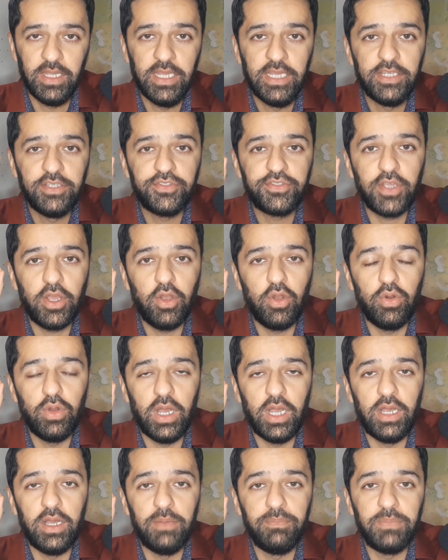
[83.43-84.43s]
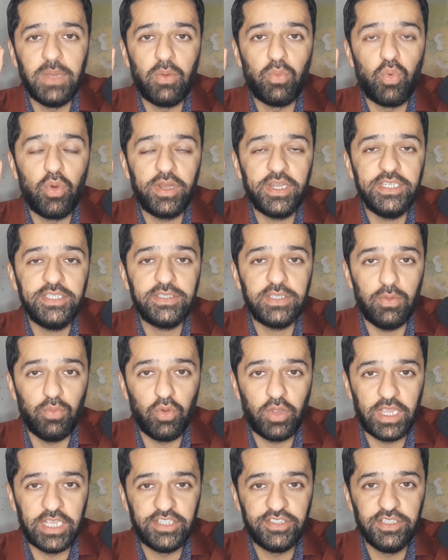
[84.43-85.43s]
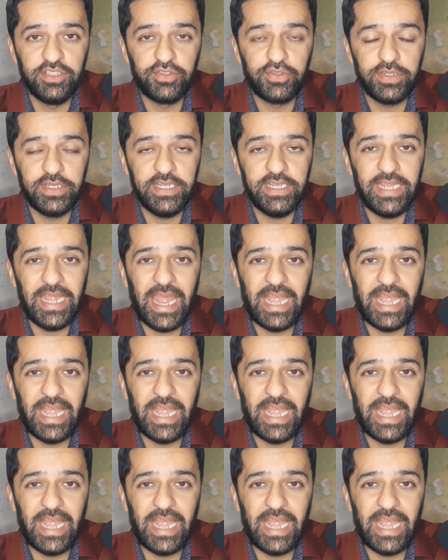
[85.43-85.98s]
So what is vocational training?